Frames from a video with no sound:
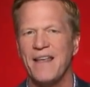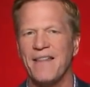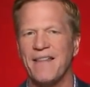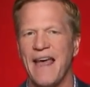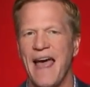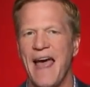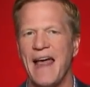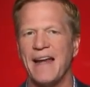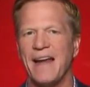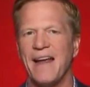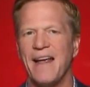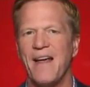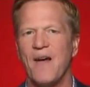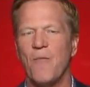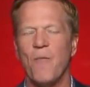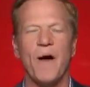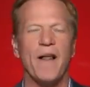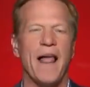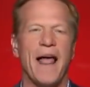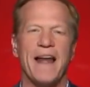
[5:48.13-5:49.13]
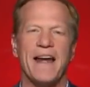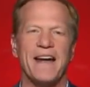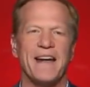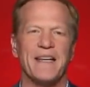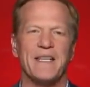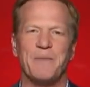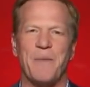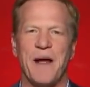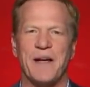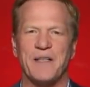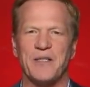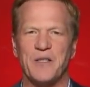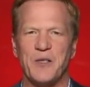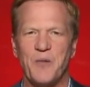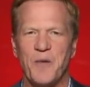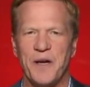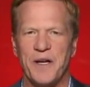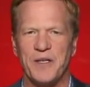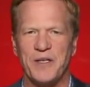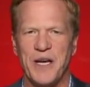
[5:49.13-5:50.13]
that well, I didn't expect us
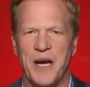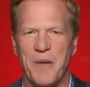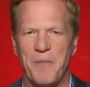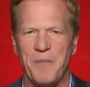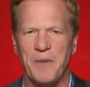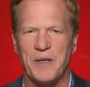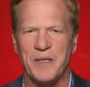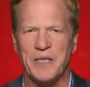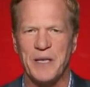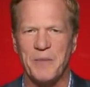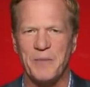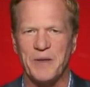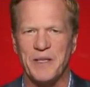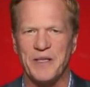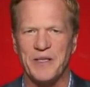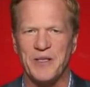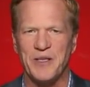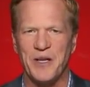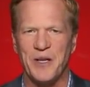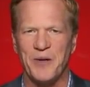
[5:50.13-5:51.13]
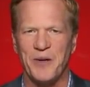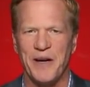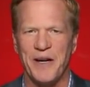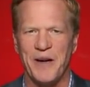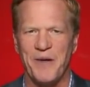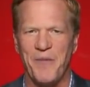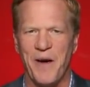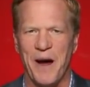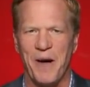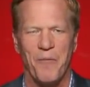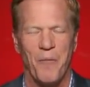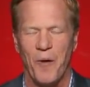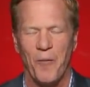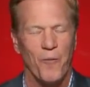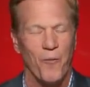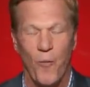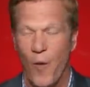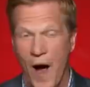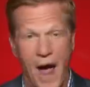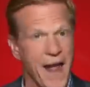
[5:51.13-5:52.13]
to win a championship this year anyway. What
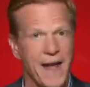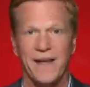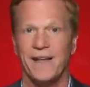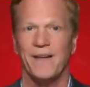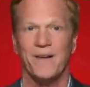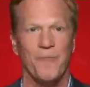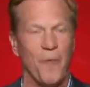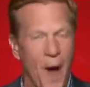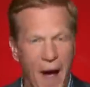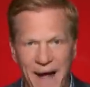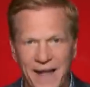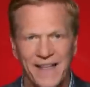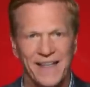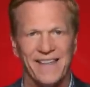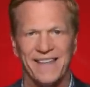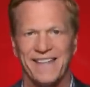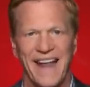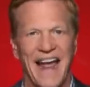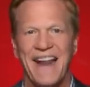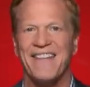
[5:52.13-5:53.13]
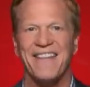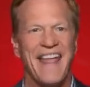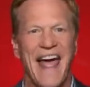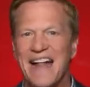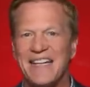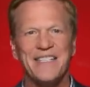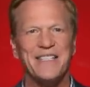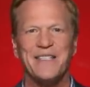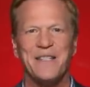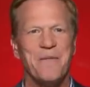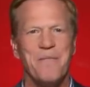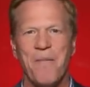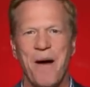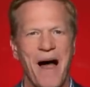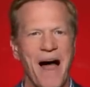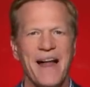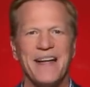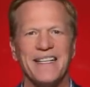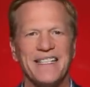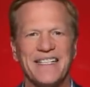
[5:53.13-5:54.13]
what? What? That that's the oh.
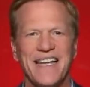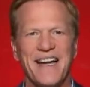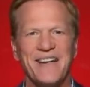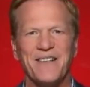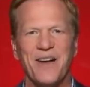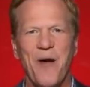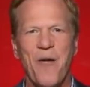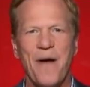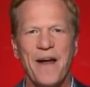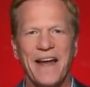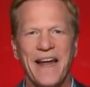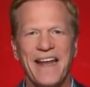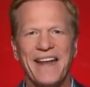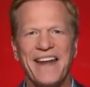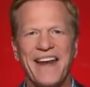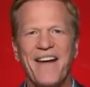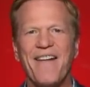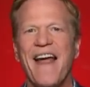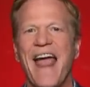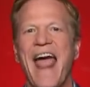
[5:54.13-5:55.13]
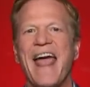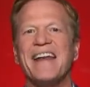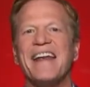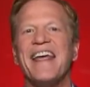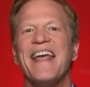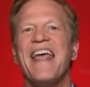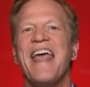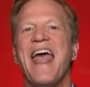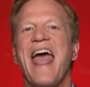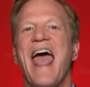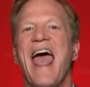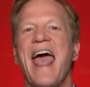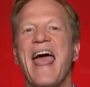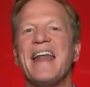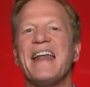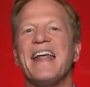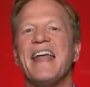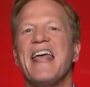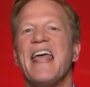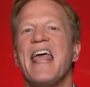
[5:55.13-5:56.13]
mindset oh. going in here and
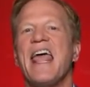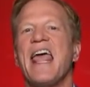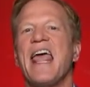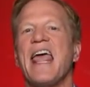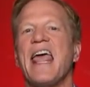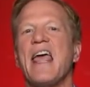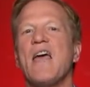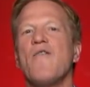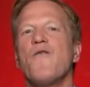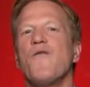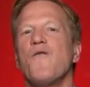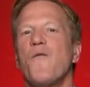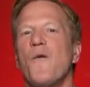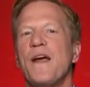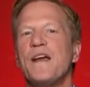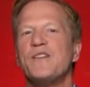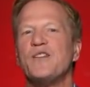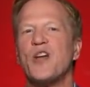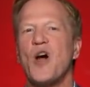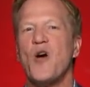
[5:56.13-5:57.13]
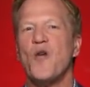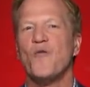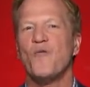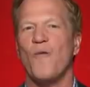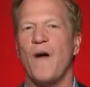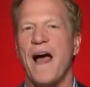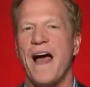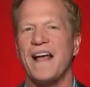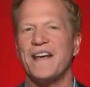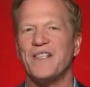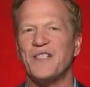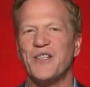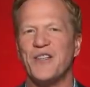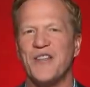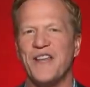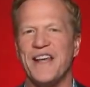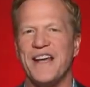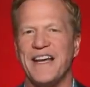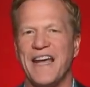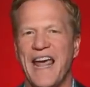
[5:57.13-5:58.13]
and if we don't rise to
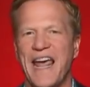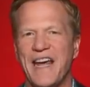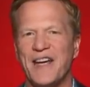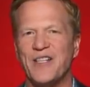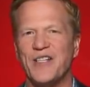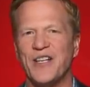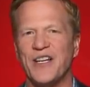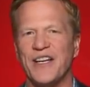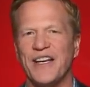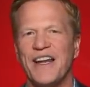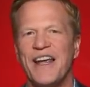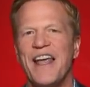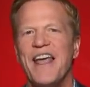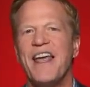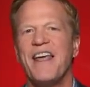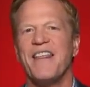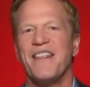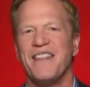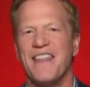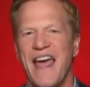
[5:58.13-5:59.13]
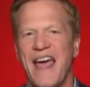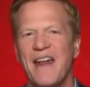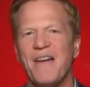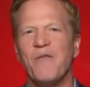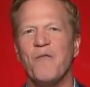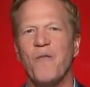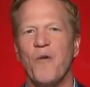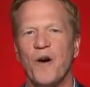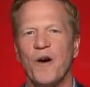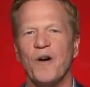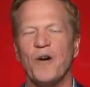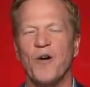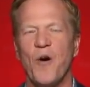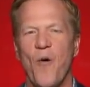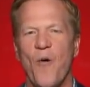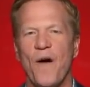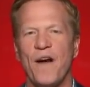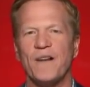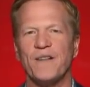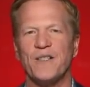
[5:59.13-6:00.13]
the occasion, then we're
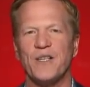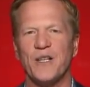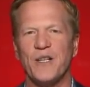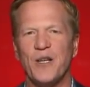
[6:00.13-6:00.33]
going to